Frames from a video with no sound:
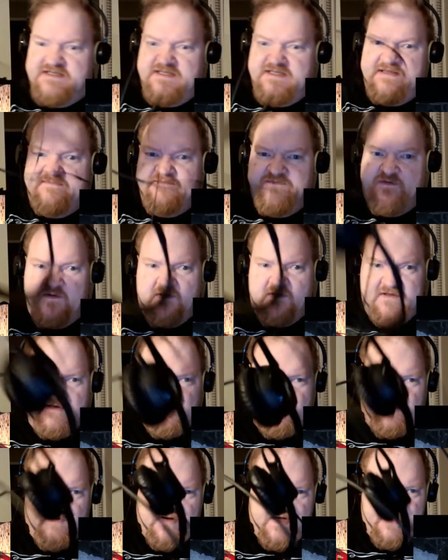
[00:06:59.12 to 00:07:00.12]
them for a
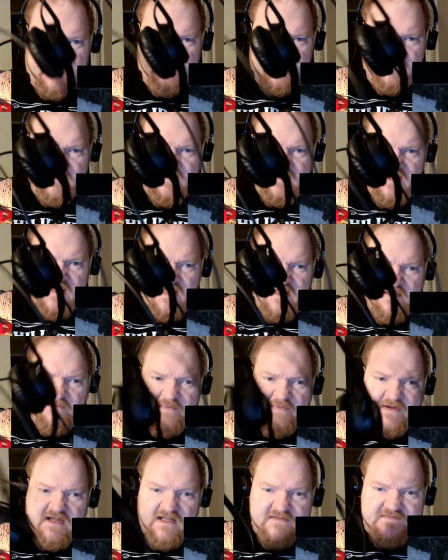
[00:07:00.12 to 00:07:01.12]
little while,
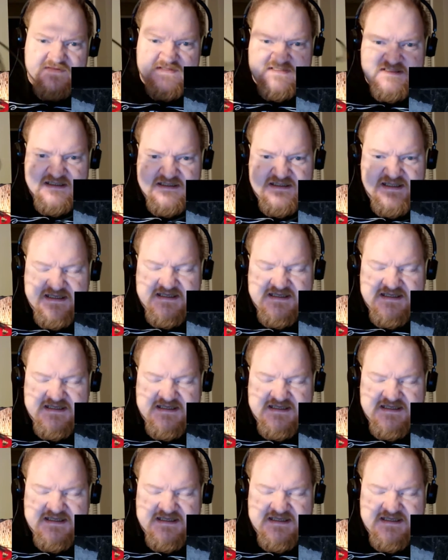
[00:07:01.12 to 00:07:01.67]
but all of a sudden they